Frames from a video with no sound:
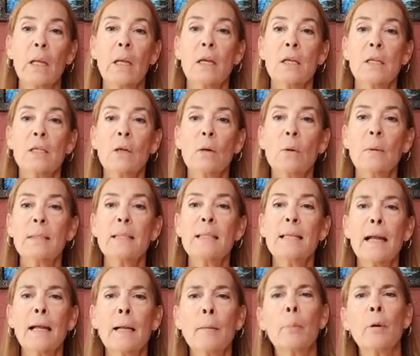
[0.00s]
So it's
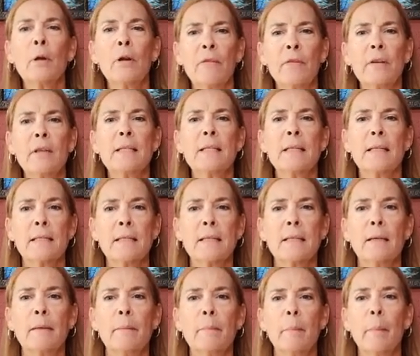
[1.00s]
not a perfect
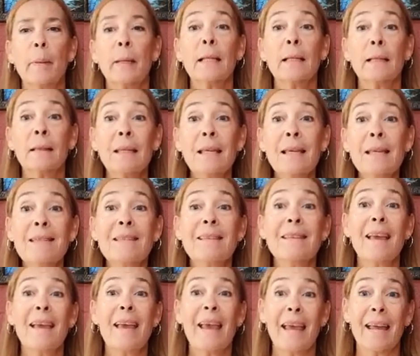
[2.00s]
system, but at least
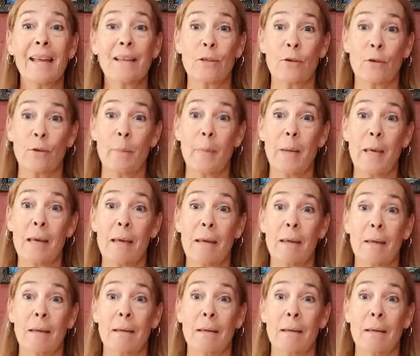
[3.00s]
they answered me.